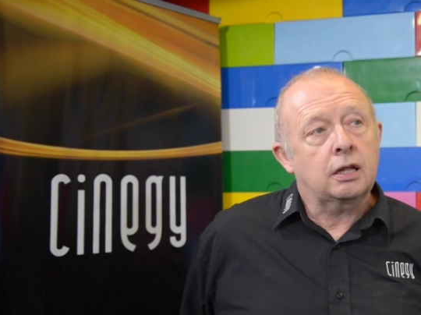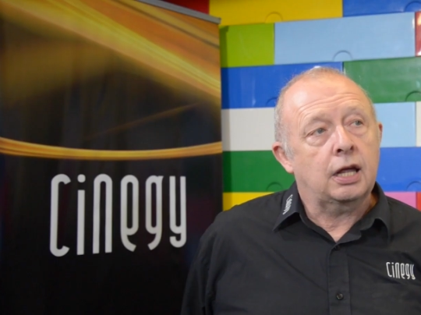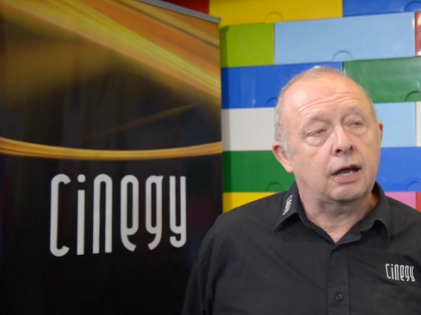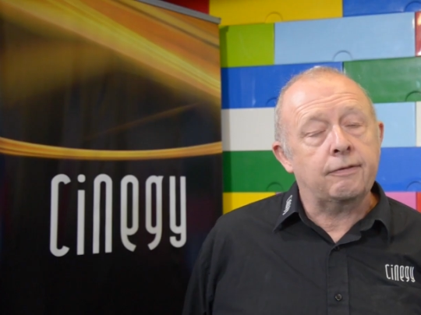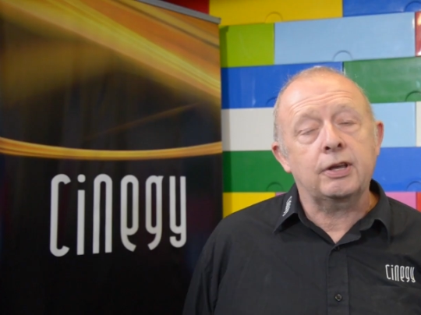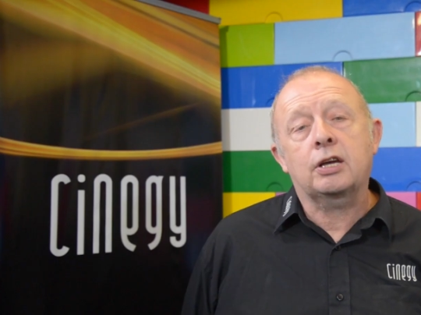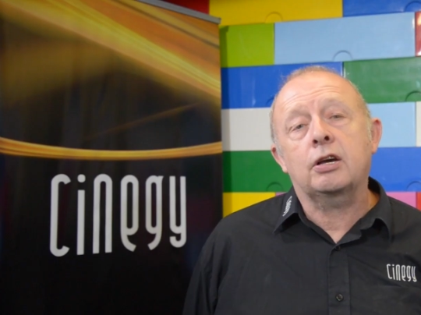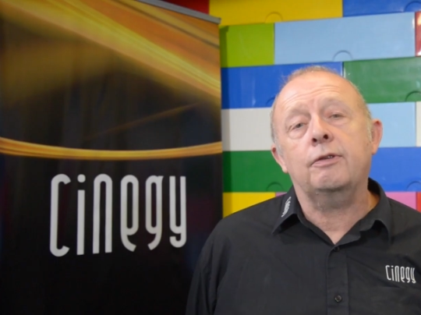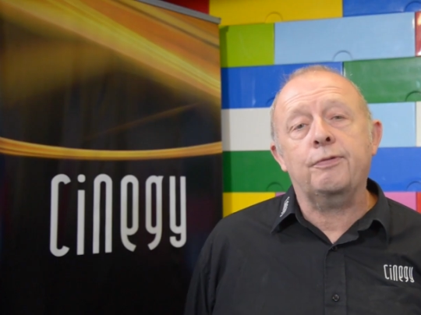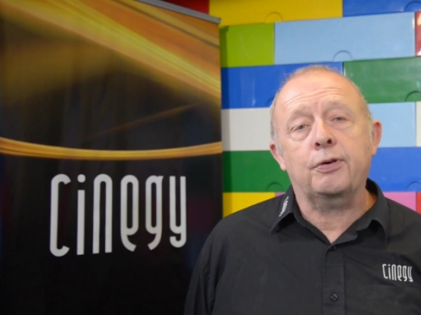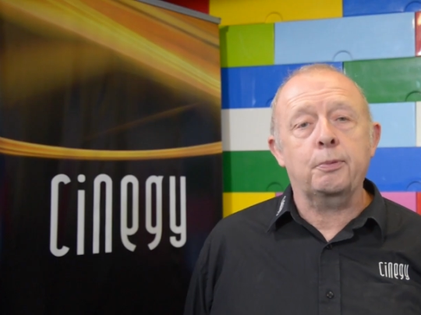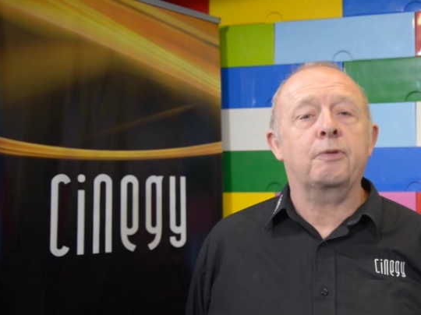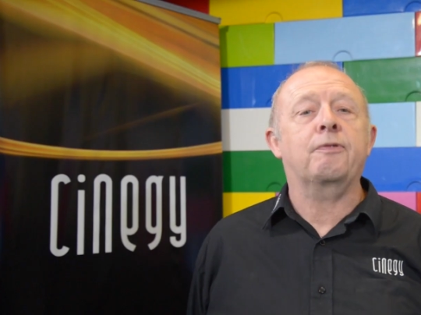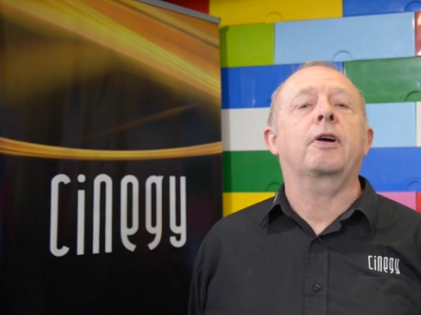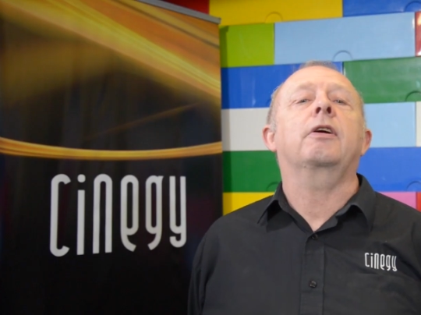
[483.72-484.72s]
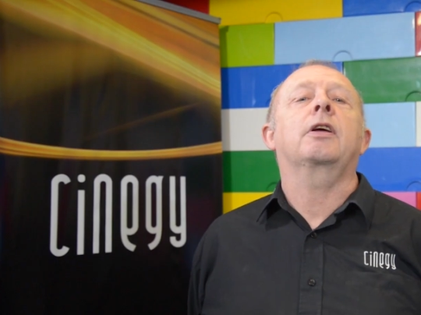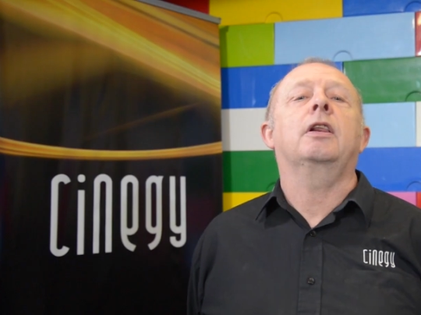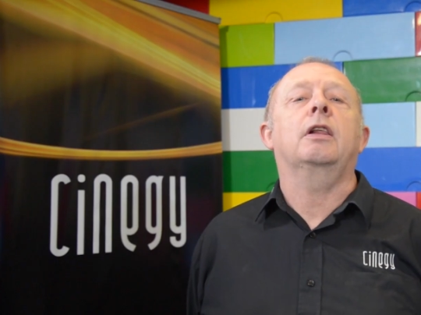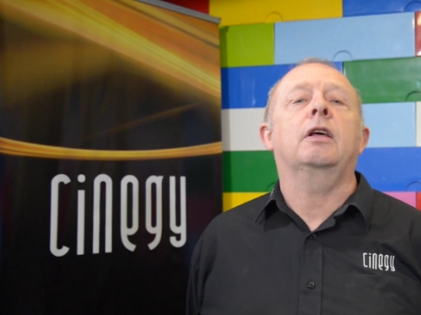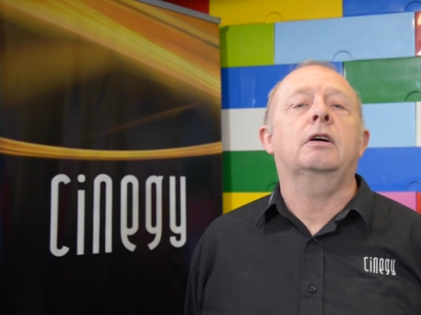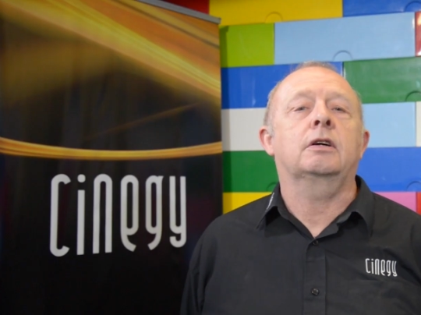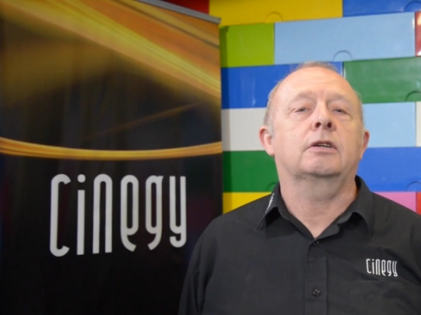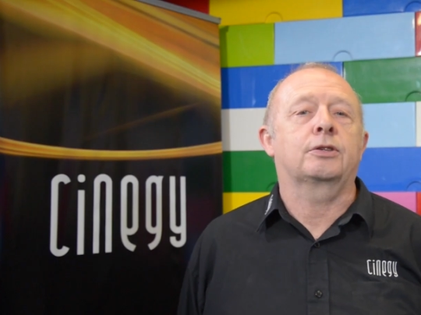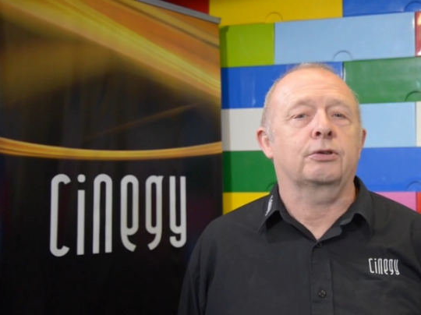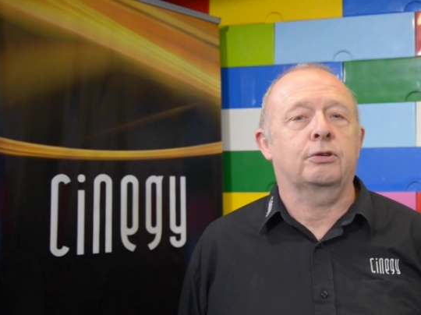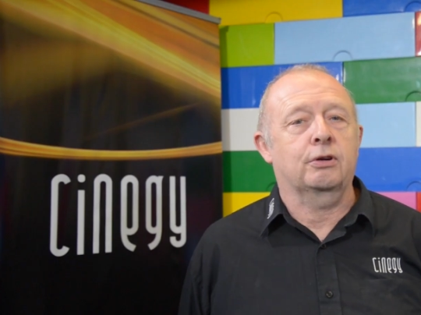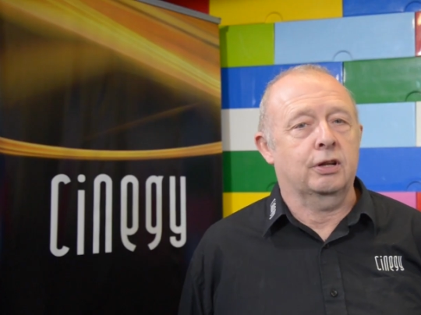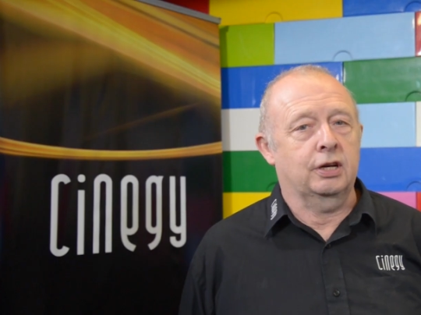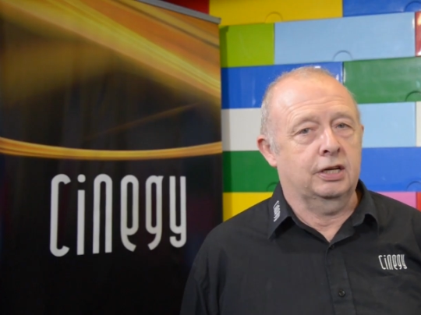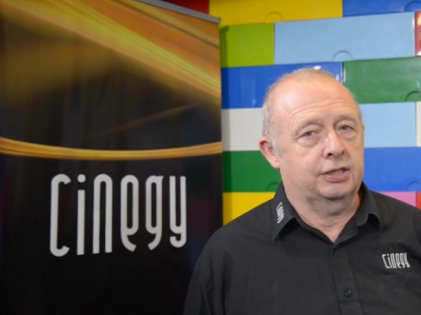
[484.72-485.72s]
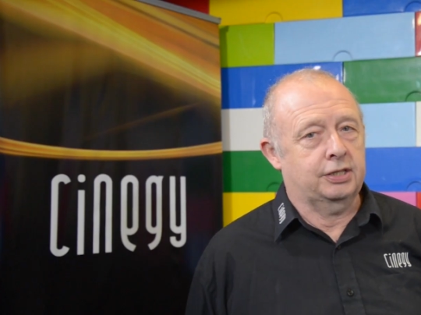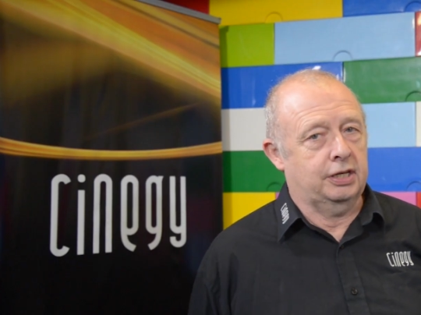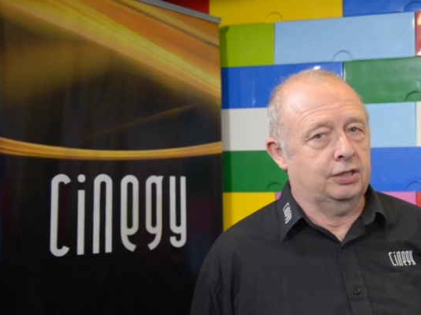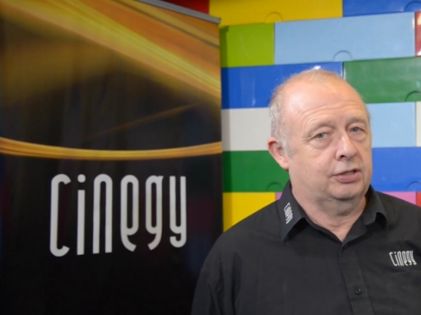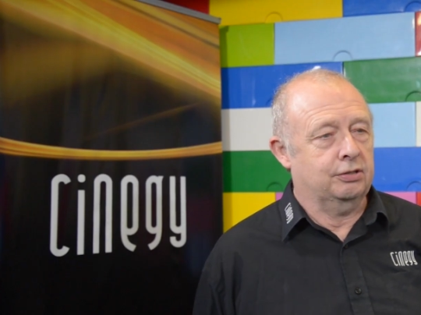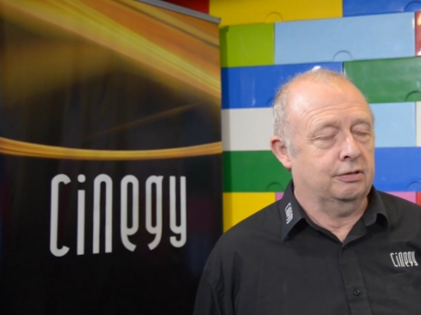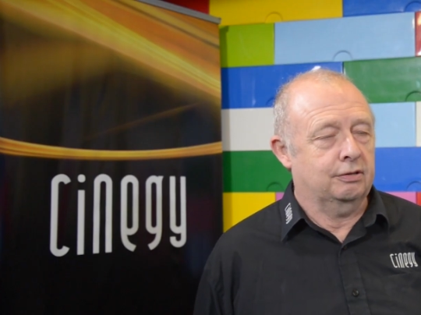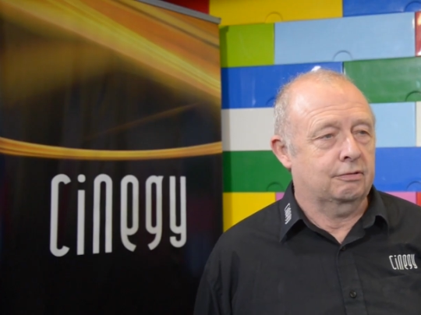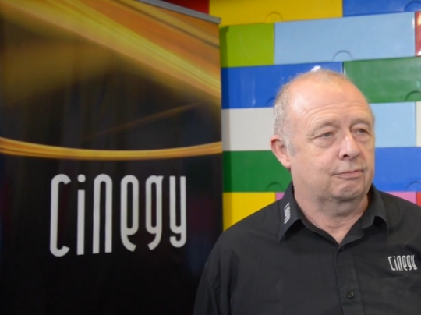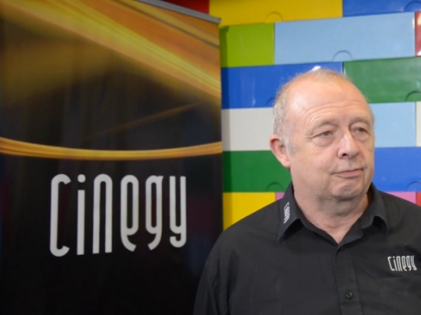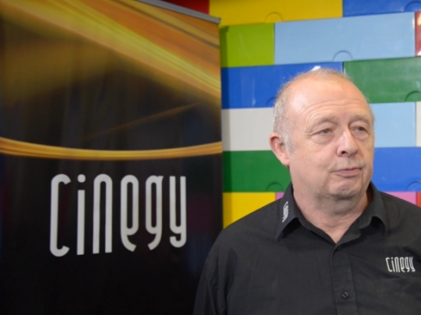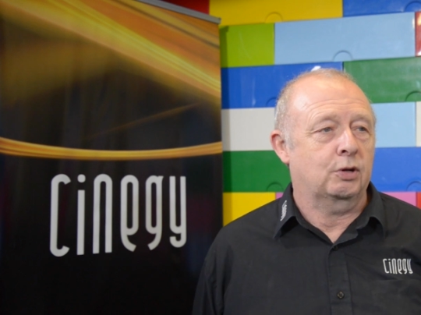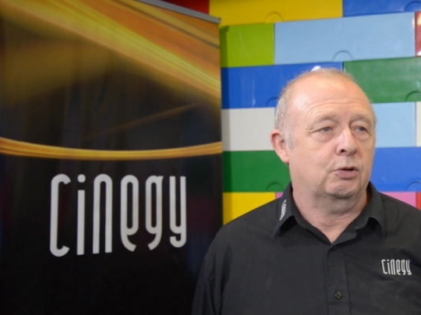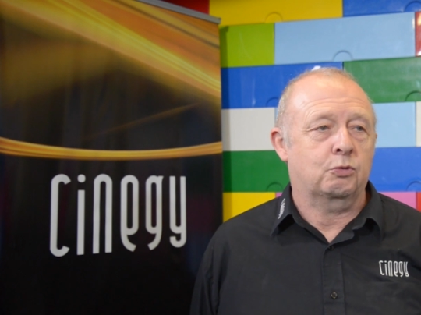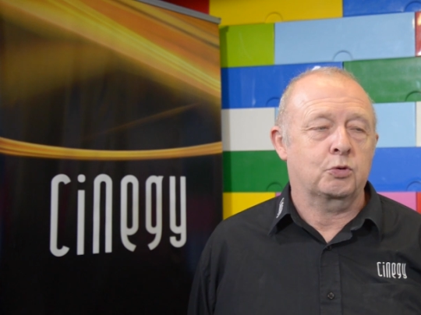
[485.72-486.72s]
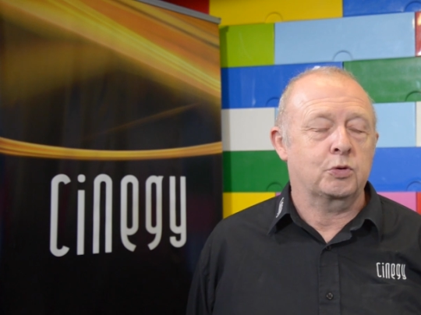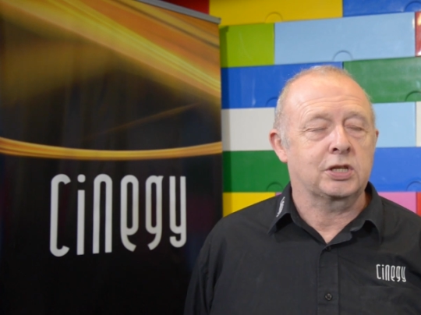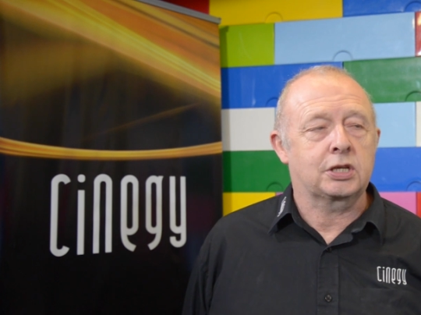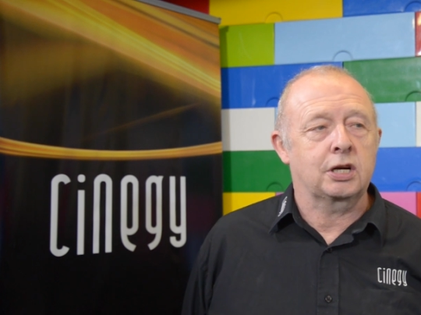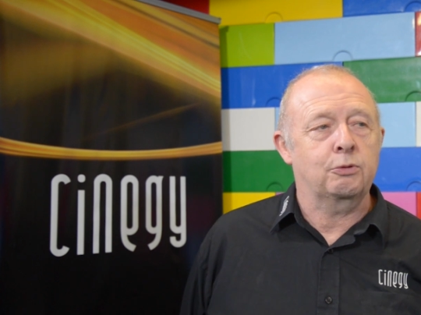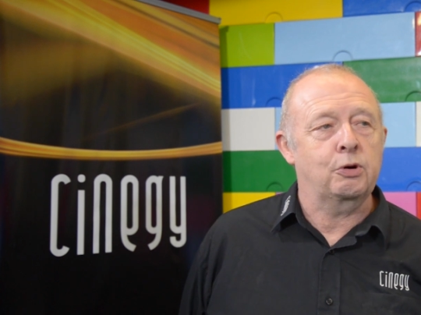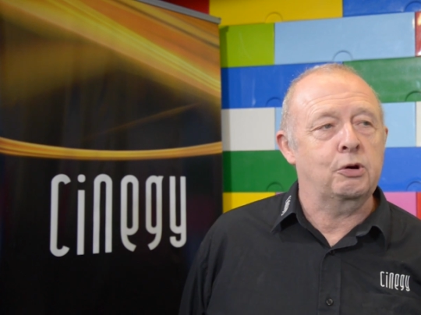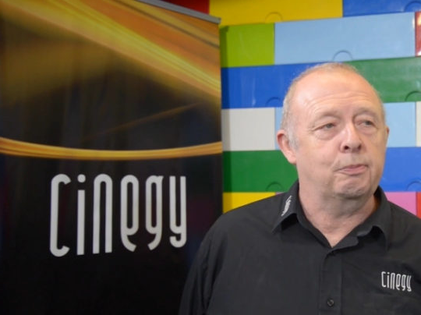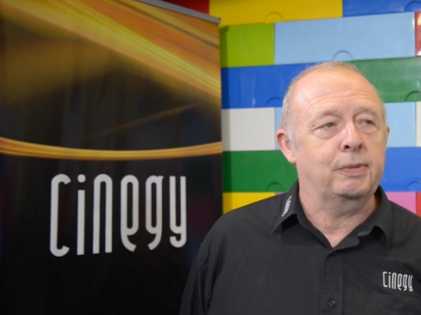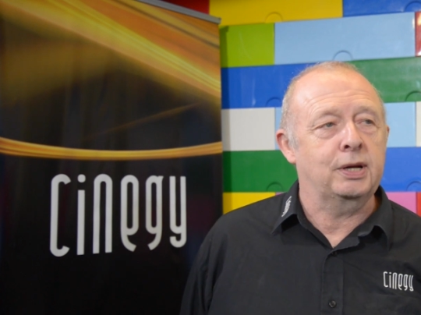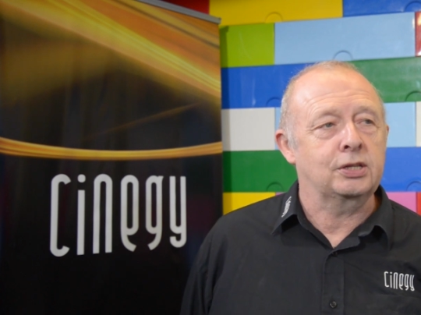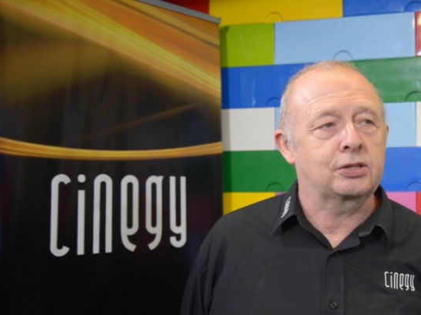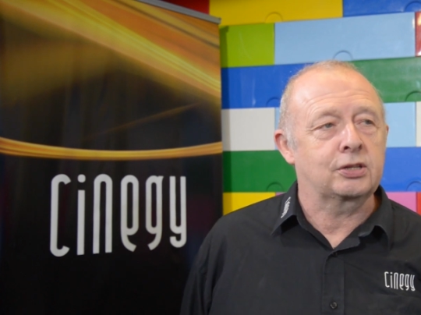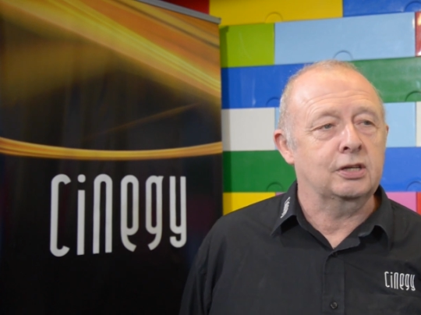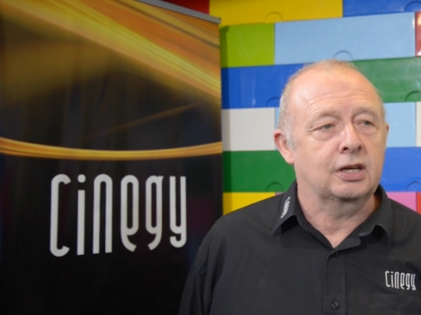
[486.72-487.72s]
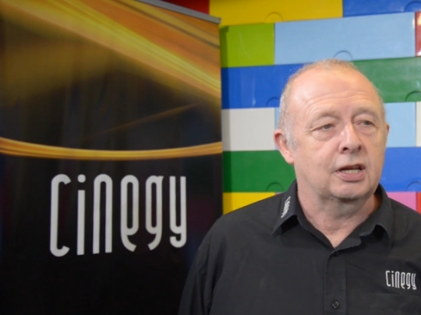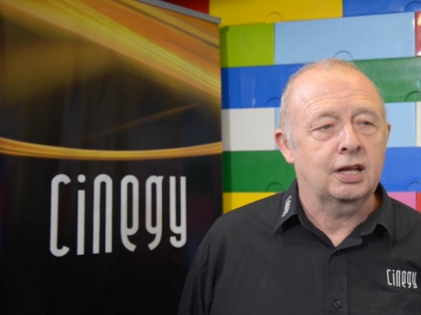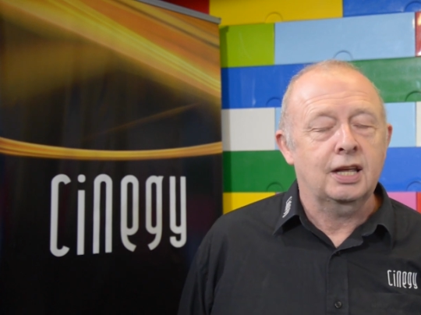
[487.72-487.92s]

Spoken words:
Having come from a very large organization, which I won't mention,